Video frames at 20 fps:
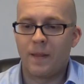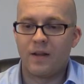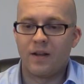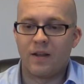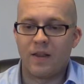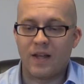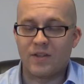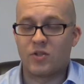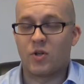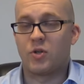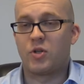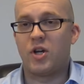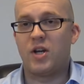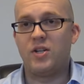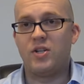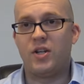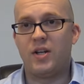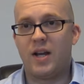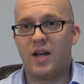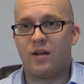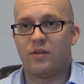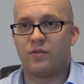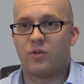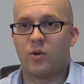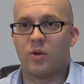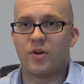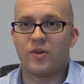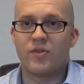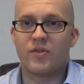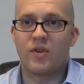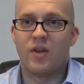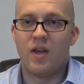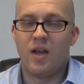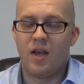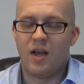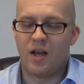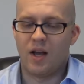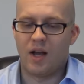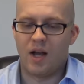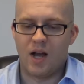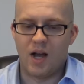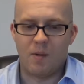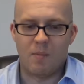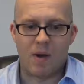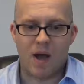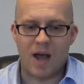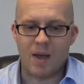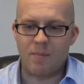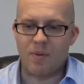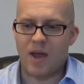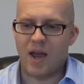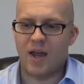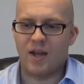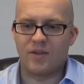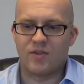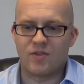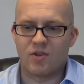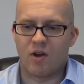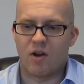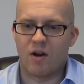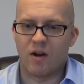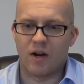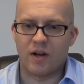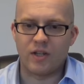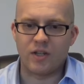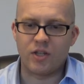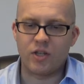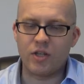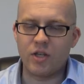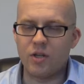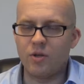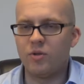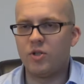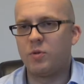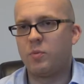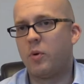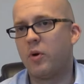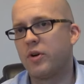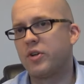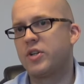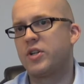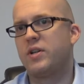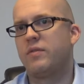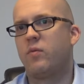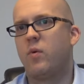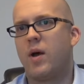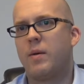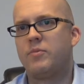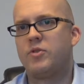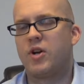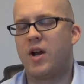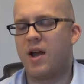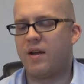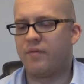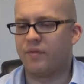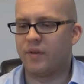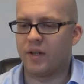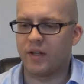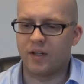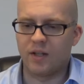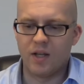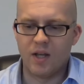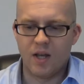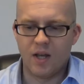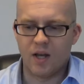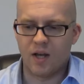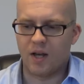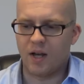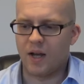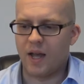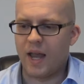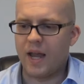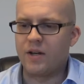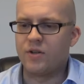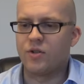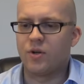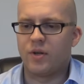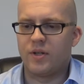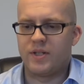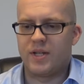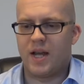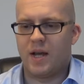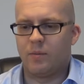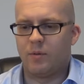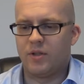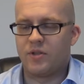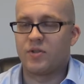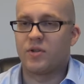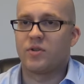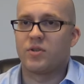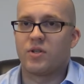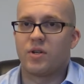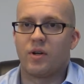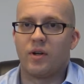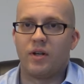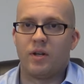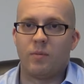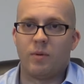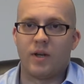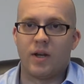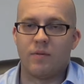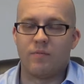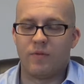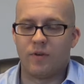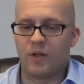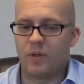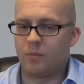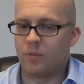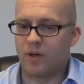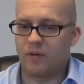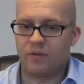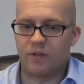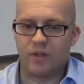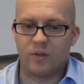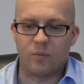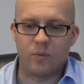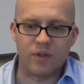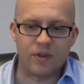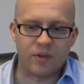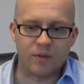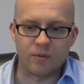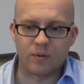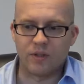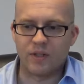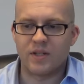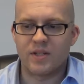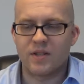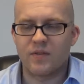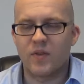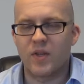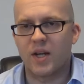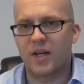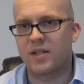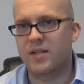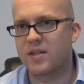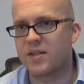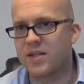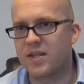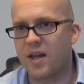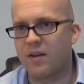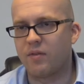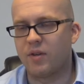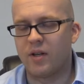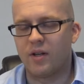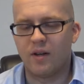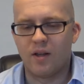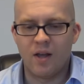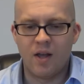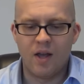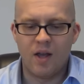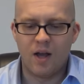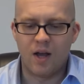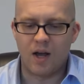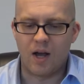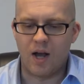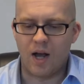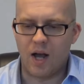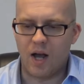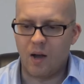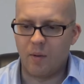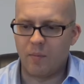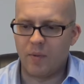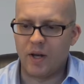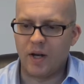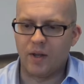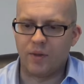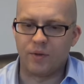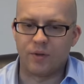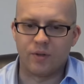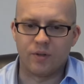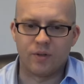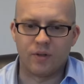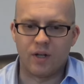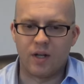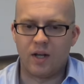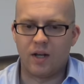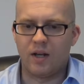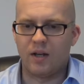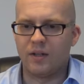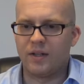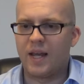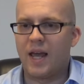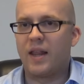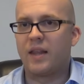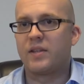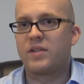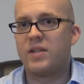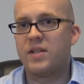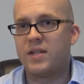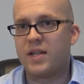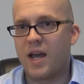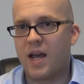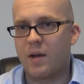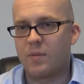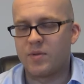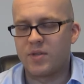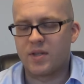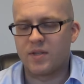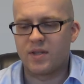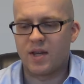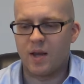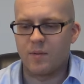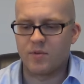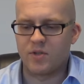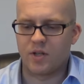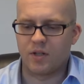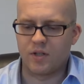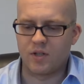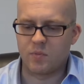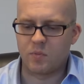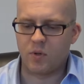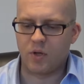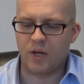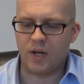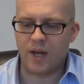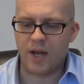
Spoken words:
That's all changing now, of course. iPads are a huge portion of web traffic. Android tablets are starting to become very prevalent with the release of the Nexus 7 and other Galaxy tabs that Samsung is putting